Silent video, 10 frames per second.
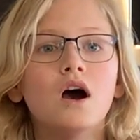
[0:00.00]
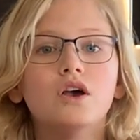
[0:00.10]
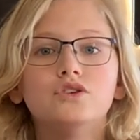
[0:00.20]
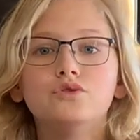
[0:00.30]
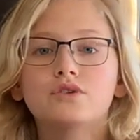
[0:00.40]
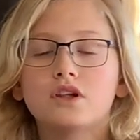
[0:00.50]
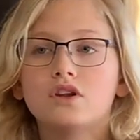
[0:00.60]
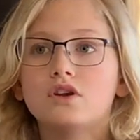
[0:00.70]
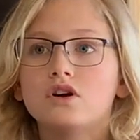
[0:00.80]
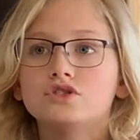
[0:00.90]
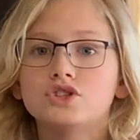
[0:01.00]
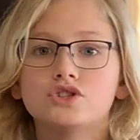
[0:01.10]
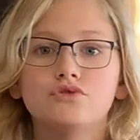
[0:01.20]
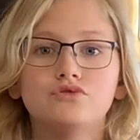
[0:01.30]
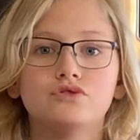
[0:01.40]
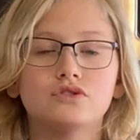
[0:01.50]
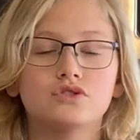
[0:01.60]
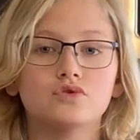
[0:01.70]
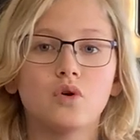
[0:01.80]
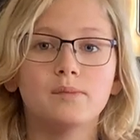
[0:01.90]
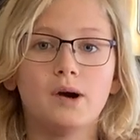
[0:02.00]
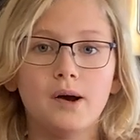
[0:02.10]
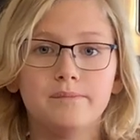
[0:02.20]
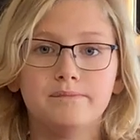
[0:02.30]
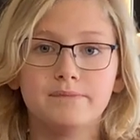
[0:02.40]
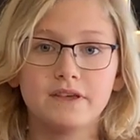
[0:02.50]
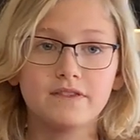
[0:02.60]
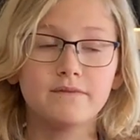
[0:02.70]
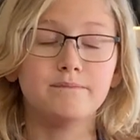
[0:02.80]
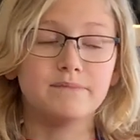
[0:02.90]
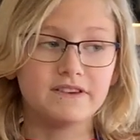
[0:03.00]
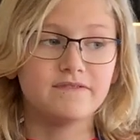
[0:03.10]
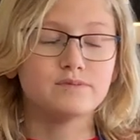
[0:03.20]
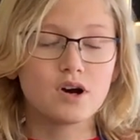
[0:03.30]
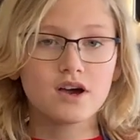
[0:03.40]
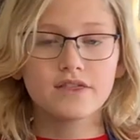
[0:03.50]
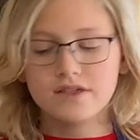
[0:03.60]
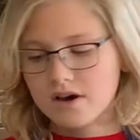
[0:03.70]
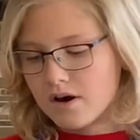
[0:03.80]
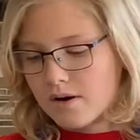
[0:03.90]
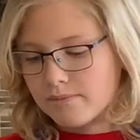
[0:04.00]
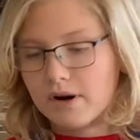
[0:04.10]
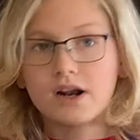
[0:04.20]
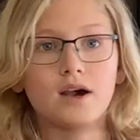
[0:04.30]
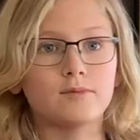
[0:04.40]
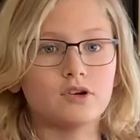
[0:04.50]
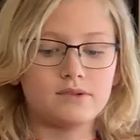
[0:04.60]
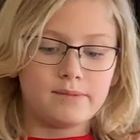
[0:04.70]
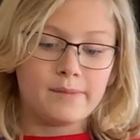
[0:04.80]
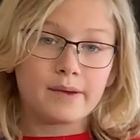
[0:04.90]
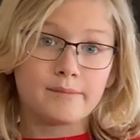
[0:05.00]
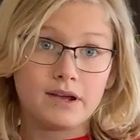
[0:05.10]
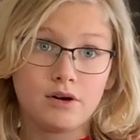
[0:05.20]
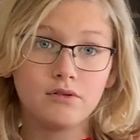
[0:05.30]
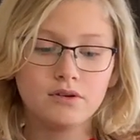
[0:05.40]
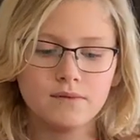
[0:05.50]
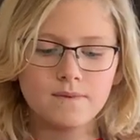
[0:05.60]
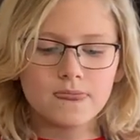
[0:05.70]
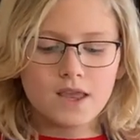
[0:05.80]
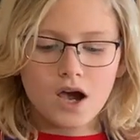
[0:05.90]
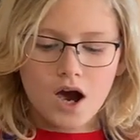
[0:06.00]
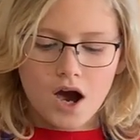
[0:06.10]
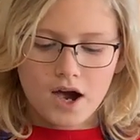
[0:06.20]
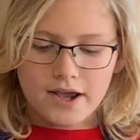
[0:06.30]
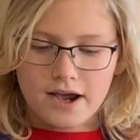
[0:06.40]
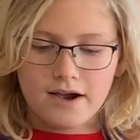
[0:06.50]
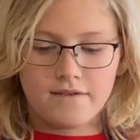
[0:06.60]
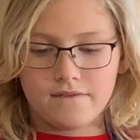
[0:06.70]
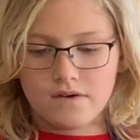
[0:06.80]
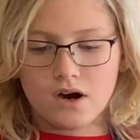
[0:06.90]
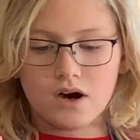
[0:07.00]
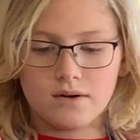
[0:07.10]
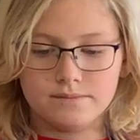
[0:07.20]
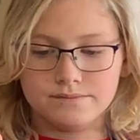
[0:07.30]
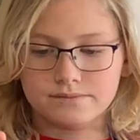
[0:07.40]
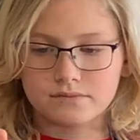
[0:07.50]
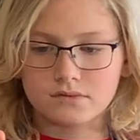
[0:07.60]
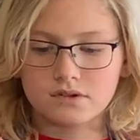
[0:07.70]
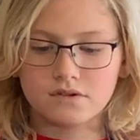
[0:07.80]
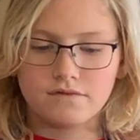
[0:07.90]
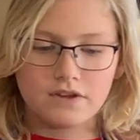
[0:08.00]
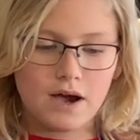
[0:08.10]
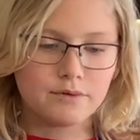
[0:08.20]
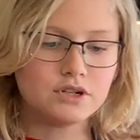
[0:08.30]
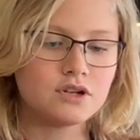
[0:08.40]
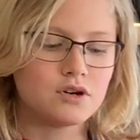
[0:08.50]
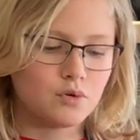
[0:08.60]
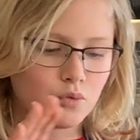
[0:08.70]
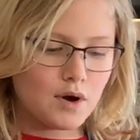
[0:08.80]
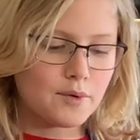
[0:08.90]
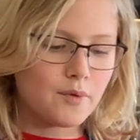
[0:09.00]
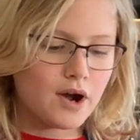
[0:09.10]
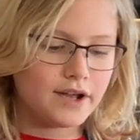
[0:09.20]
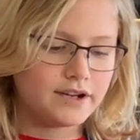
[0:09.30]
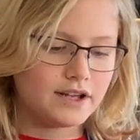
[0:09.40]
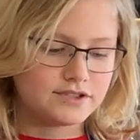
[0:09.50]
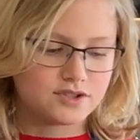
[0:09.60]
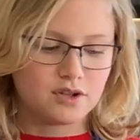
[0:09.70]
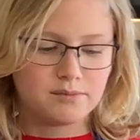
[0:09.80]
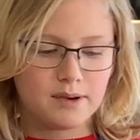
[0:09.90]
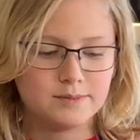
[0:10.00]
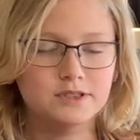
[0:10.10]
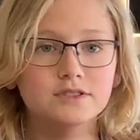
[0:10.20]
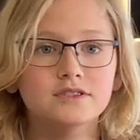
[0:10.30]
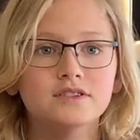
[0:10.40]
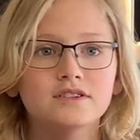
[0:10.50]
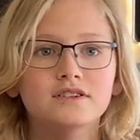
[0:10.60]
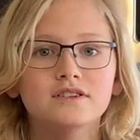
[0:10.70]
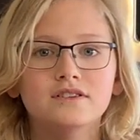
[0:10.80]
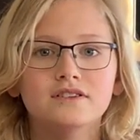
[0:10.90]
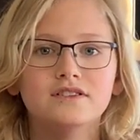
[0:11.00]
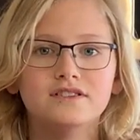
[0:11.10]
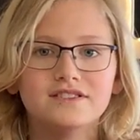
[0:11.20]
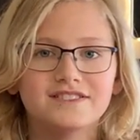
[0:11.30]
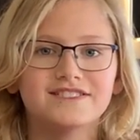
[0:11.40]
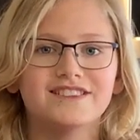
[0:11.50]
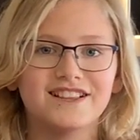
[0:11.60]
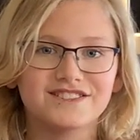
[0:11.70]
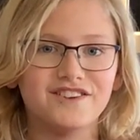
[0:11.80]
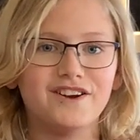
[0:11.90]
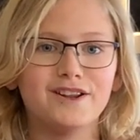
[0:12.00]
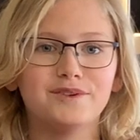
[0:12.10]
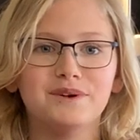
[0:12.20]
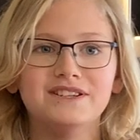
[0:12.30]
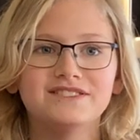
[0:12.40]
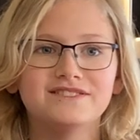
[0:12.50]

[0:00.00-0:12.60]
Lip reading: You can just use store-bought beef broth, but I'm going to be making my own. I have flour, white wine, and salt and pepper. Let's get right into it.